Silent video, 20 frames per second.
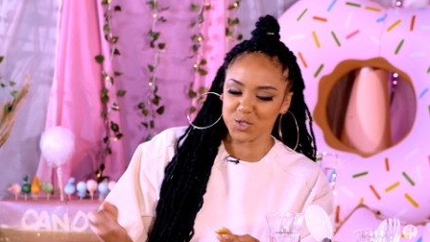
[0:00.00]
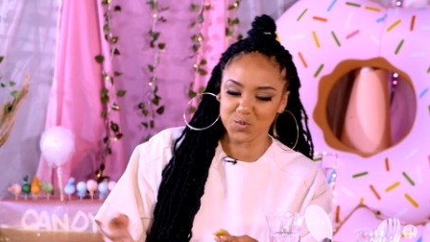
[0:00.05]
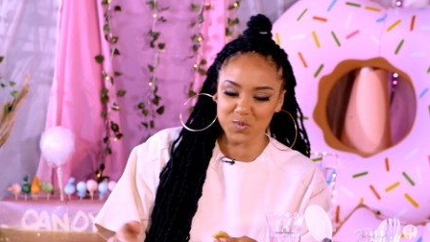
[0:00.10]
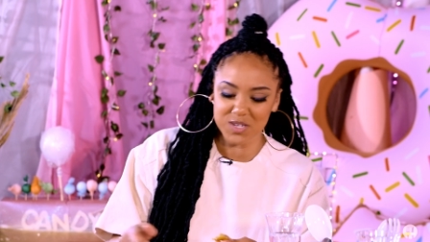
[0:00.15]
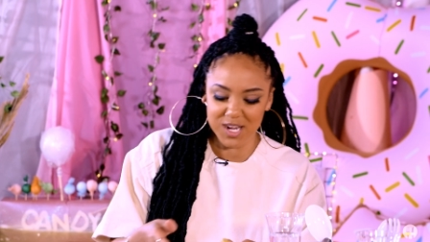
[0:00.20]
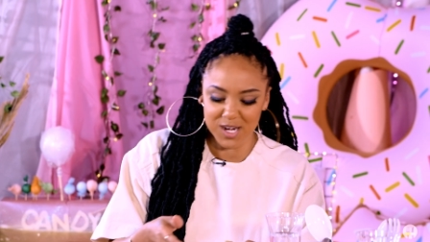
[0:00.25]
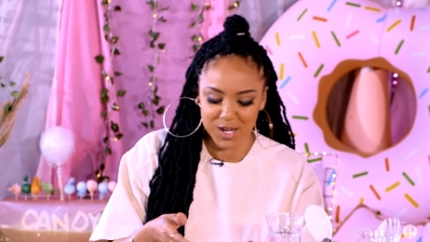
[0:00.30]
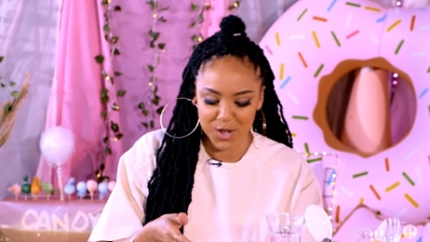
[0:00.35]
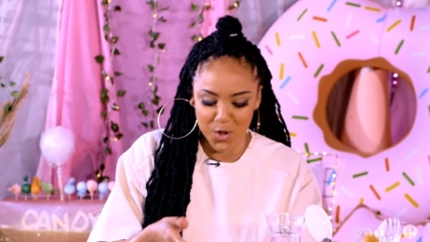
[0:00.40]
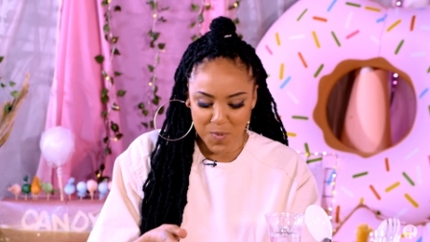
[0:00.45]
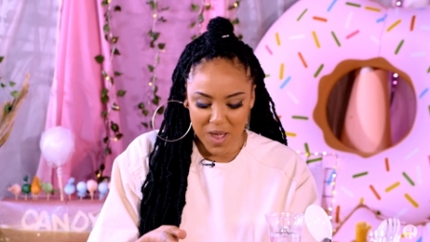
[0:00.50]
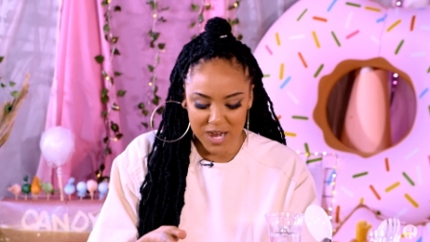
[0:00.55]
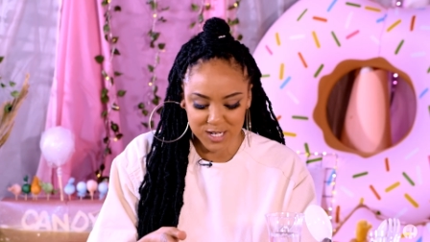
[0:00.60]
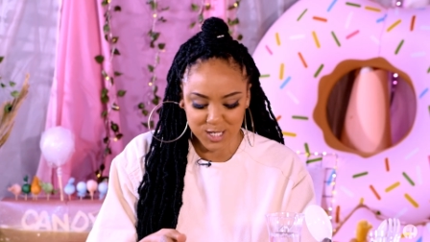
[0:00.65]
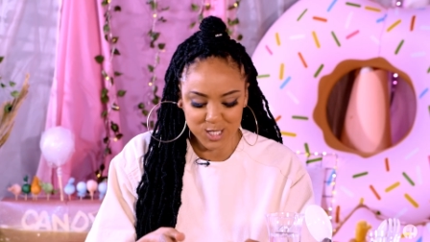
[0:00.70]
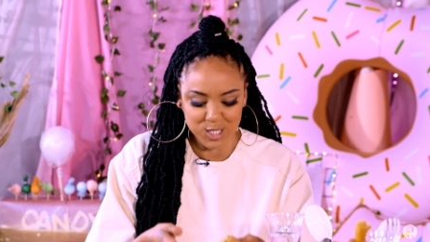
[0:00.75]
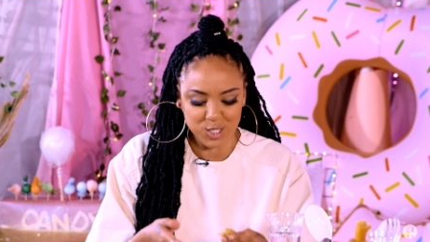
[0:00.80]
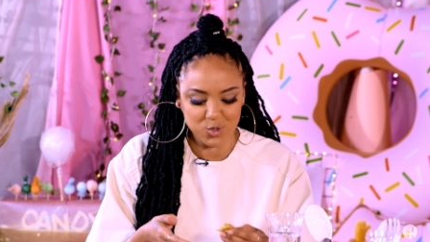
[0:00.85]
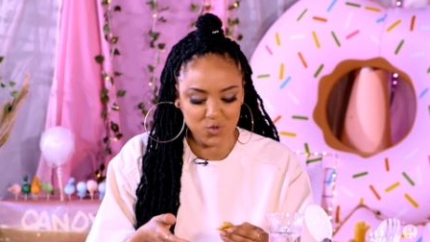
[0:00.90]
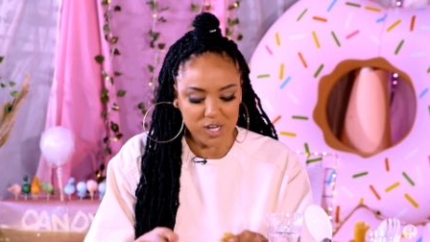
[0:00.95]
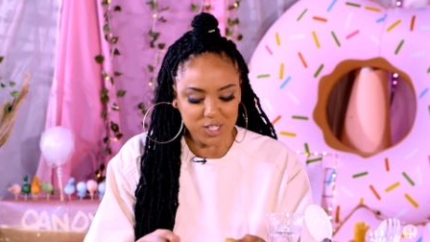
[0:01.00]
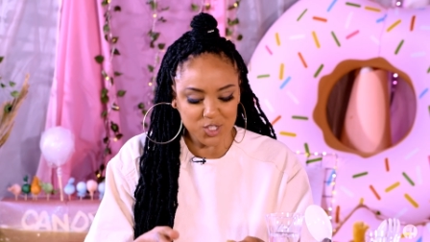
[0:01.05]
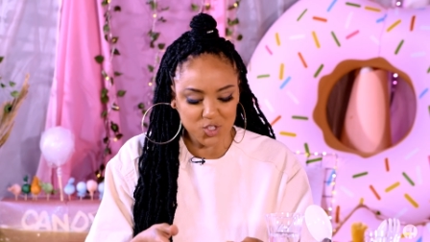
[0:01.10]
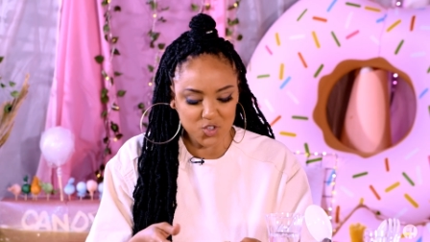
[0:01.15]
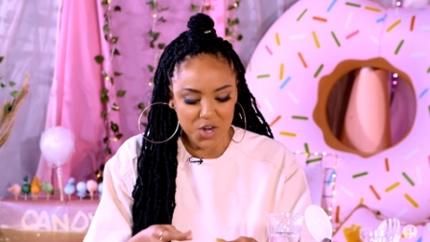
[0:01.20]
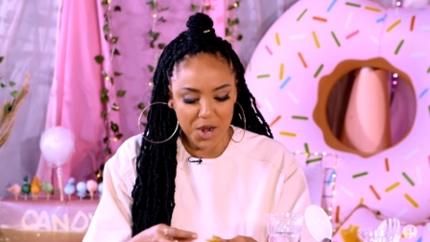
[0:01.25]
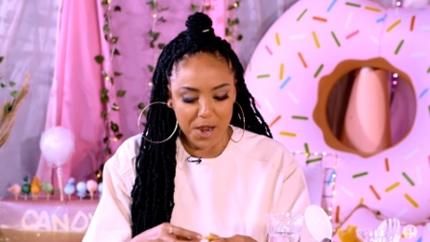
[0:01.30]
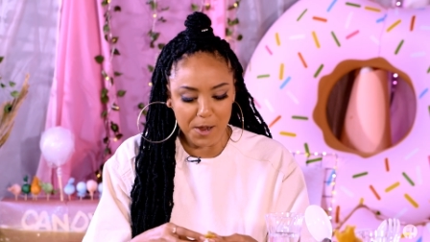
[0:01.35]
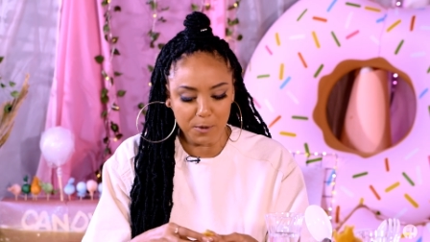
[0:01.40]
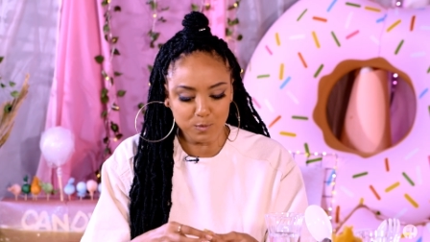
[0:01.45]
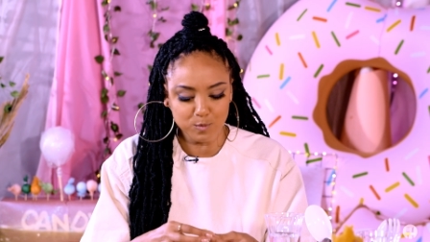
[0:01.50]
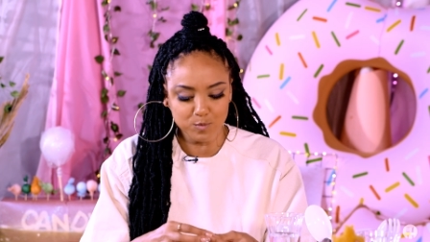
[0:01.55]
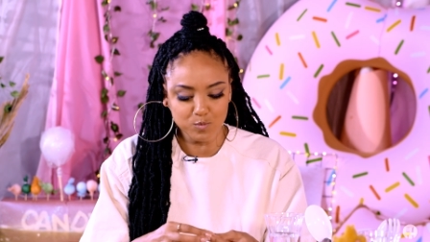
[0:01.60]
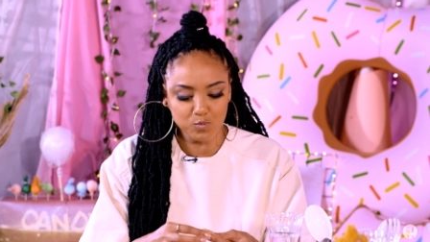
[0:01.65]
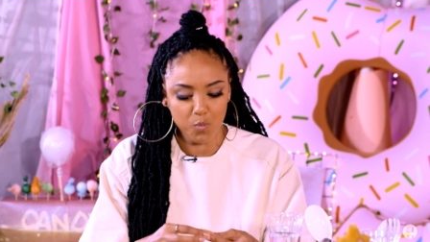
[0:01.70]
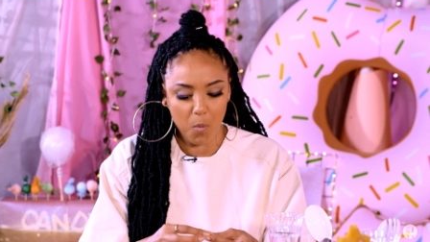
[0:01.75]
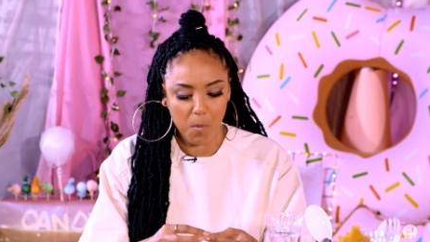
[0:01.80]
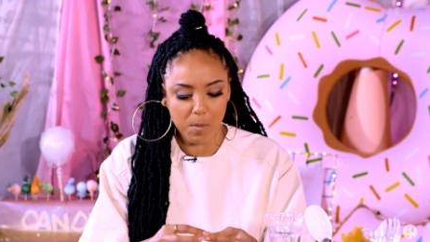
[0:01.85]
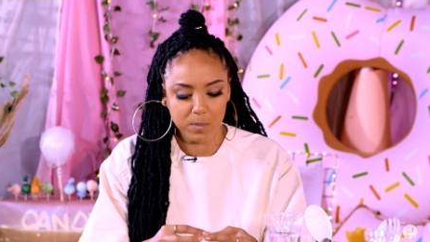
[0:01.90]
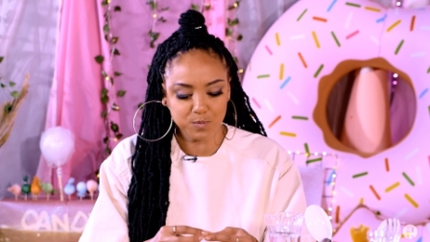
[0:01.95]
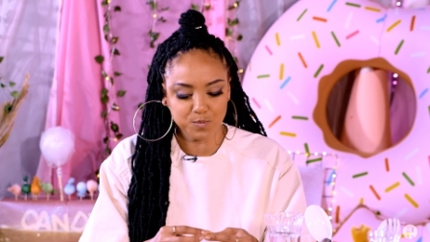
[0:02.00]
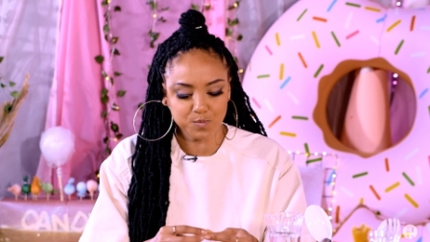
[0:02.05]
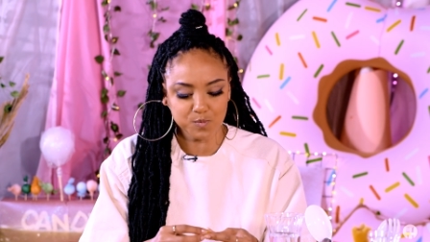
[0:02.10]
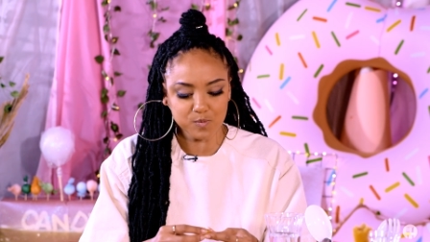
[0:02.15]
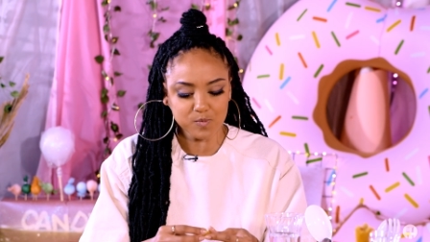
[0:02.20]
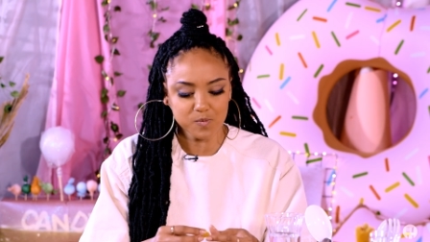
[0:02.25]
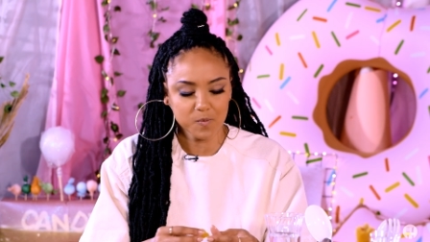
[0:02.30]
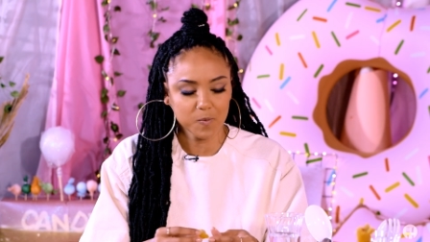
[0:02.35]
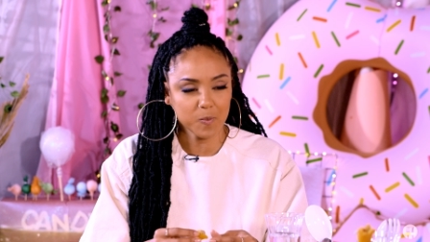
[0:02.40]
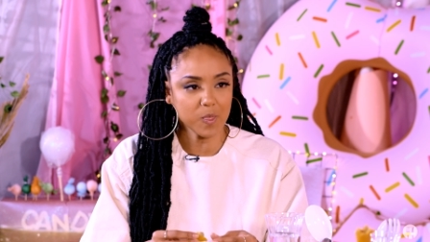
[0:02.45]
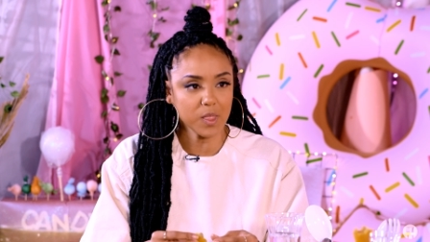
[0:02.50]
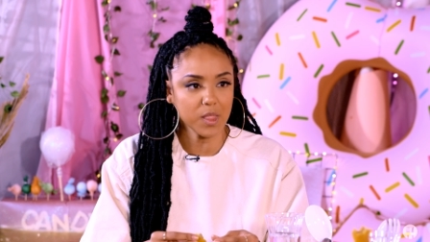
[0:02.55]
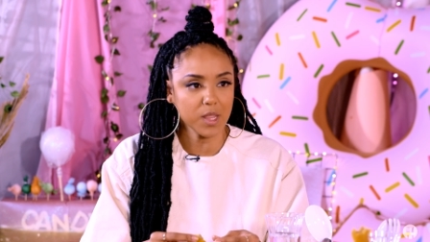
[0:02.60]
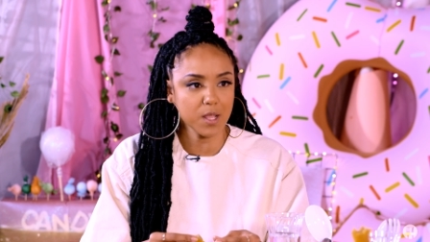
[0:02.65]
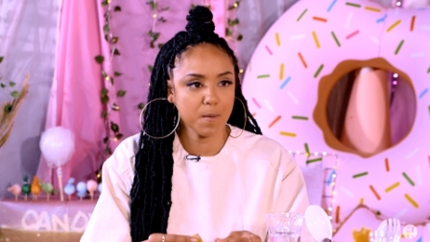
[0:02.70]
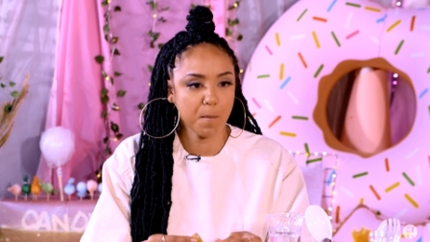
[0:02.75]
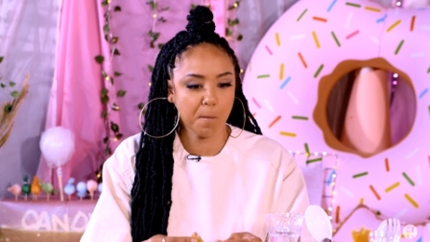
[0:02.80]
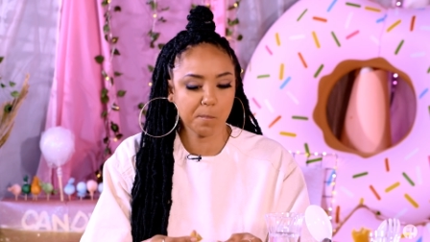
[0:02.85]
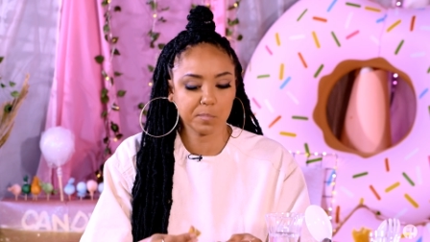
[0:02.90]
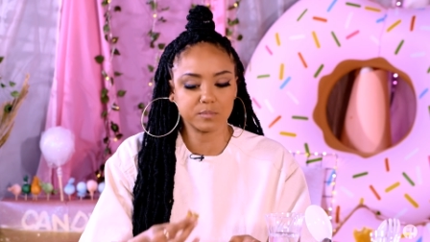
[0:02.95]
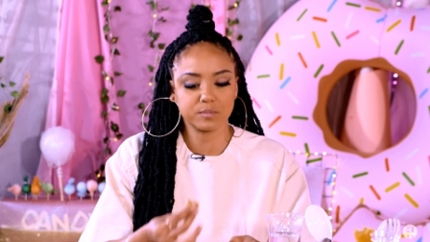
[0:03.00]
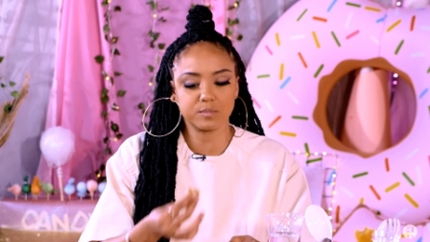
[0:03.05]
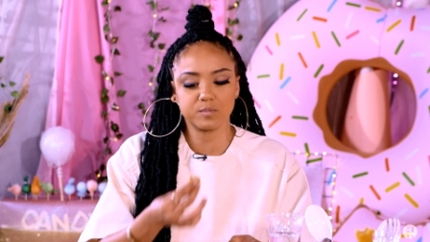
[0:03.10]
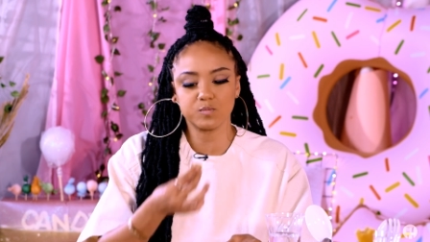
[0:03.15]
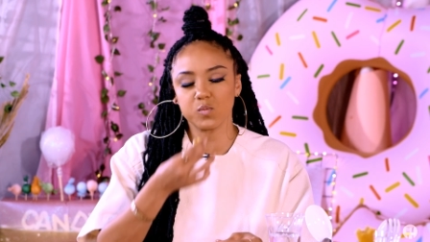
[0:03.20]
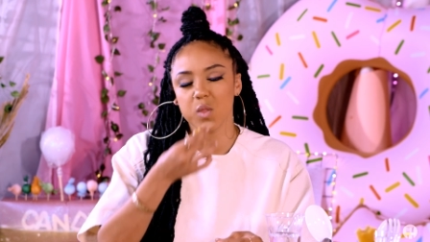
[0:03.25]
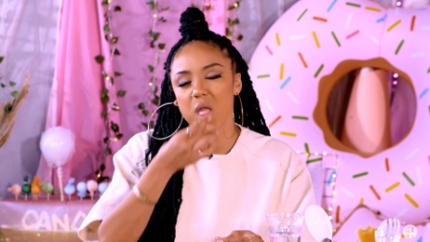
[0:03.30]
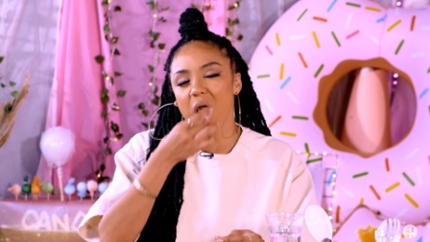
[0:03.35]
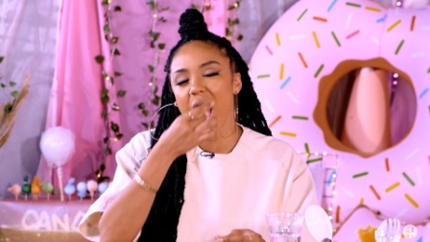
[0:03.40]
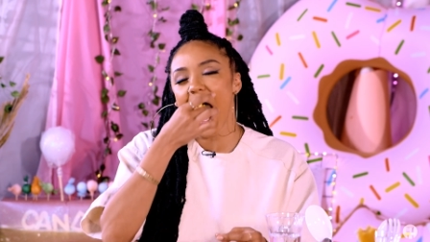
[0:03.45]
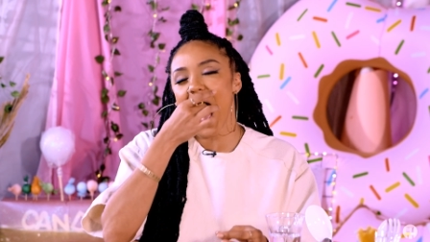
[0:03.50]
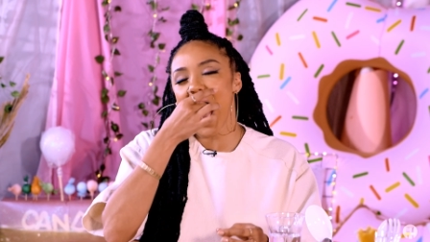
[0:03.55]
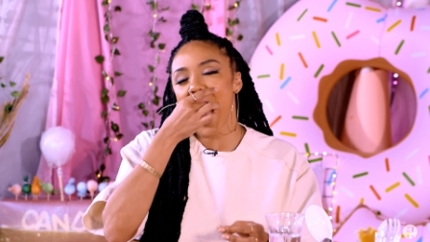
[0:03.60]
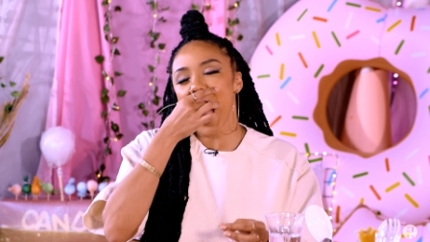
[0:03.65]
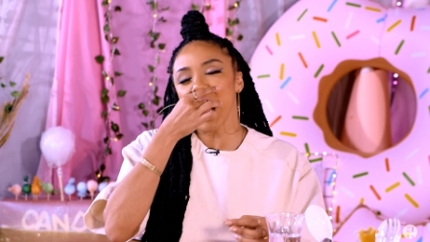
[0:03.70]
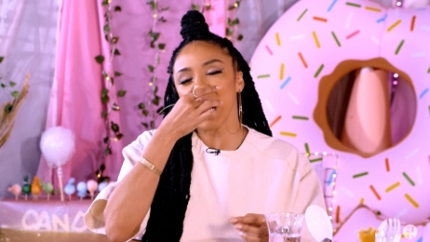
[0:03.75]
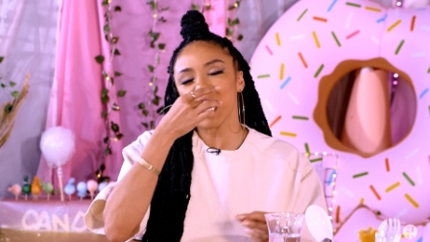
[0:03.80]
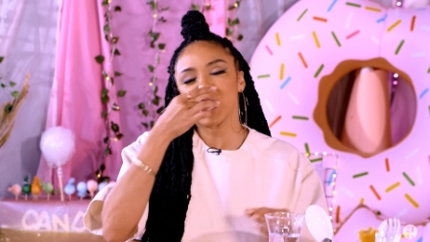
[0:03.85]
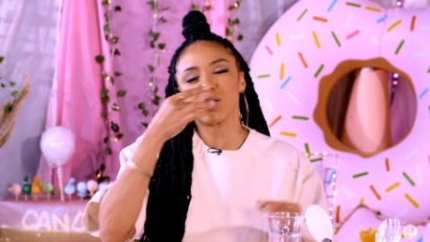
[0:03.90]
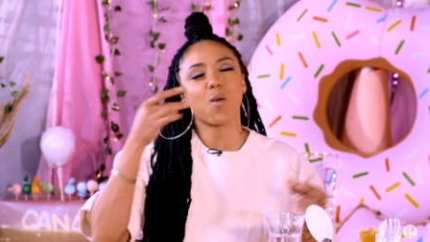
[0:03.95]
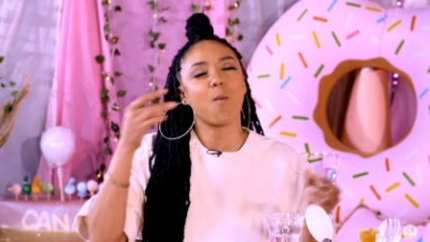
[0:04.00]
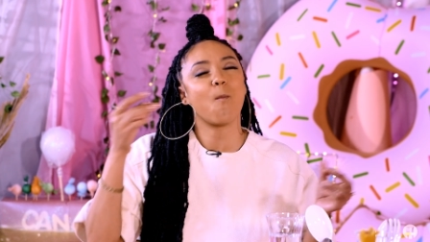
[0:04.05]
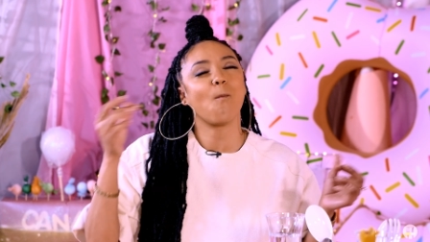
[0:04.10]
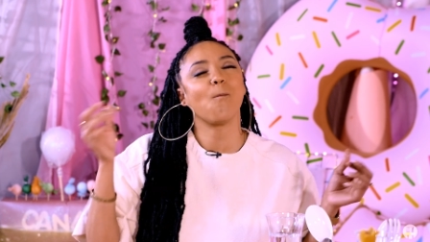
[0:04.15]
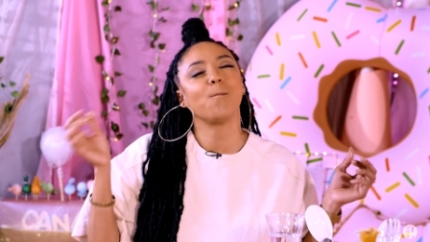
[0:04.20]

We gotta go back to this restaurant. Yeah, cause you have to like grind the corn. Mm.